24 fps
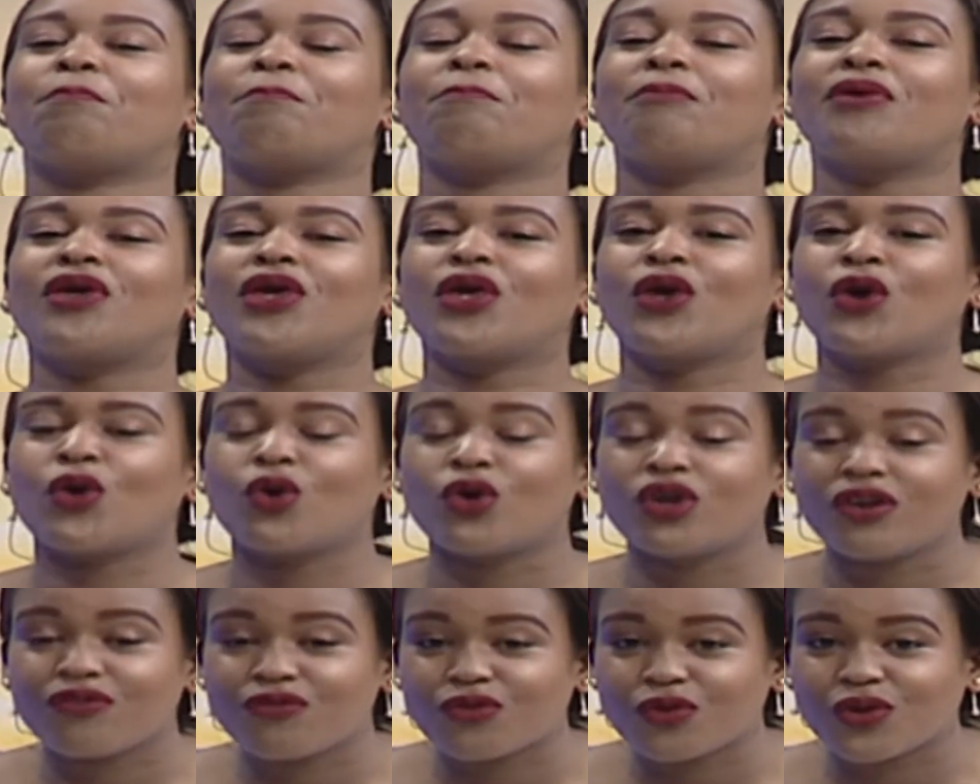
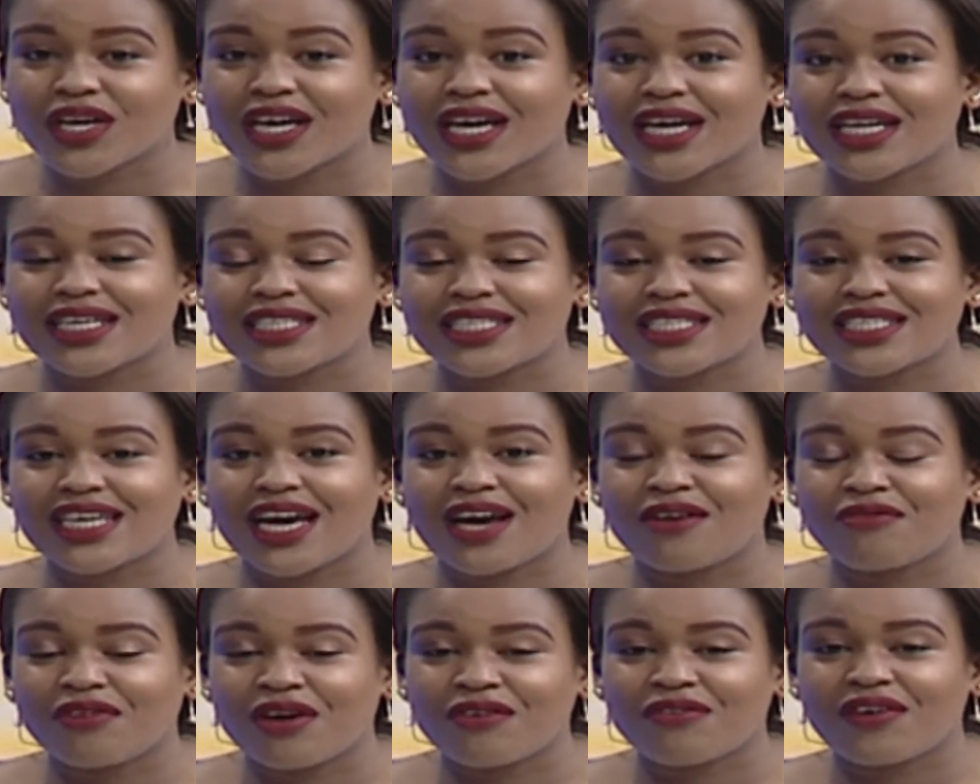beautiful guest
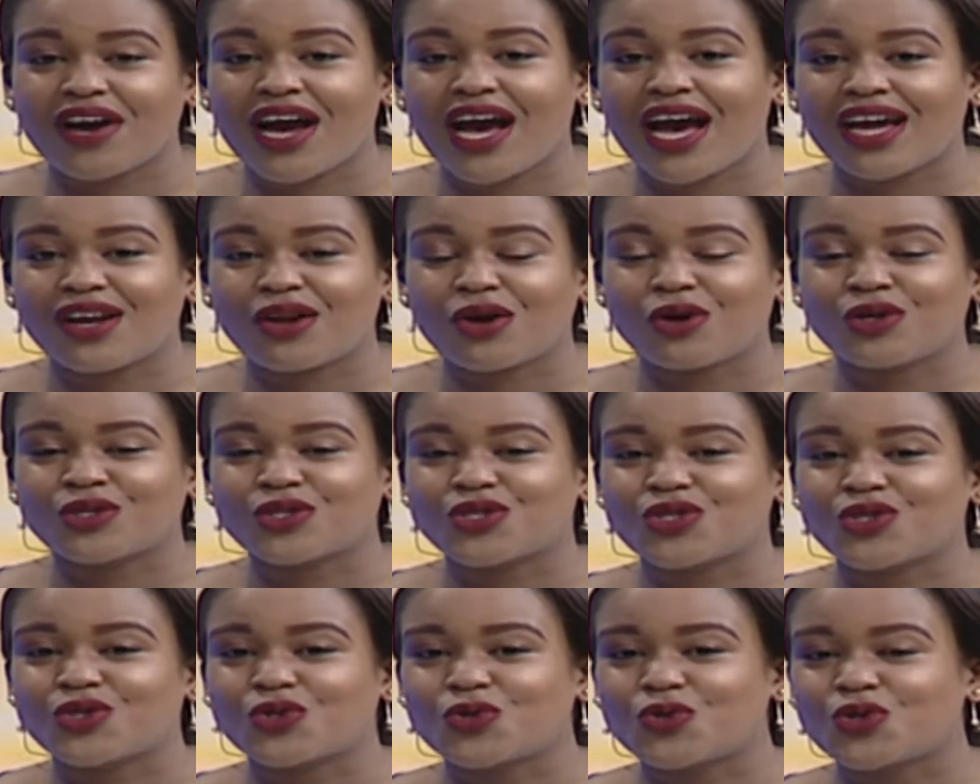I've ever had on
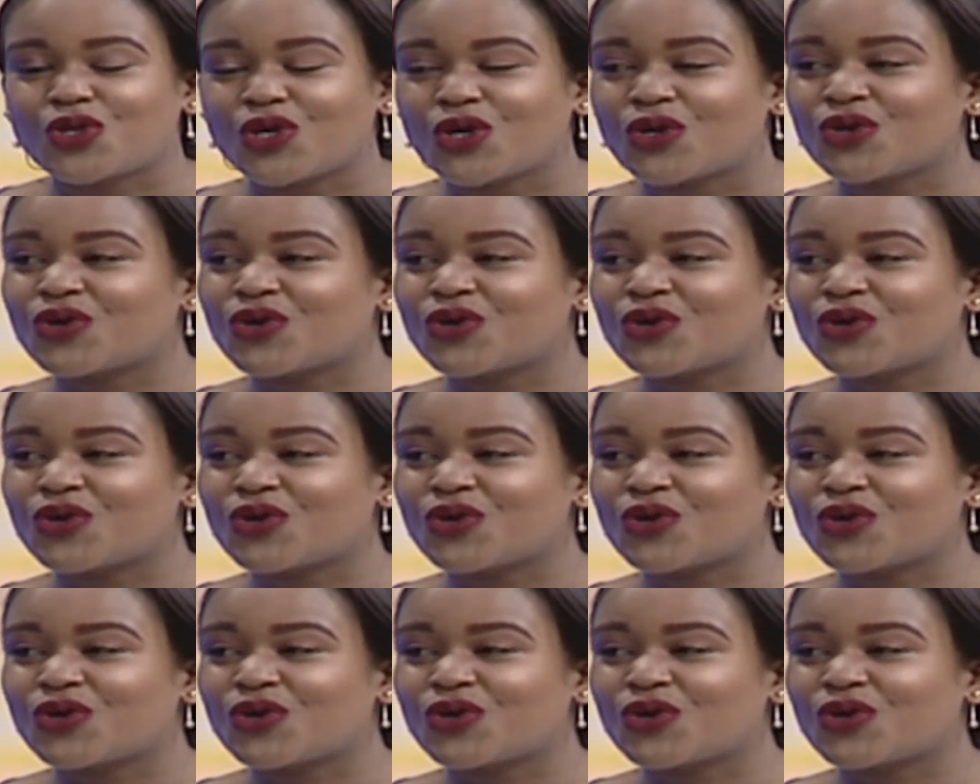studio.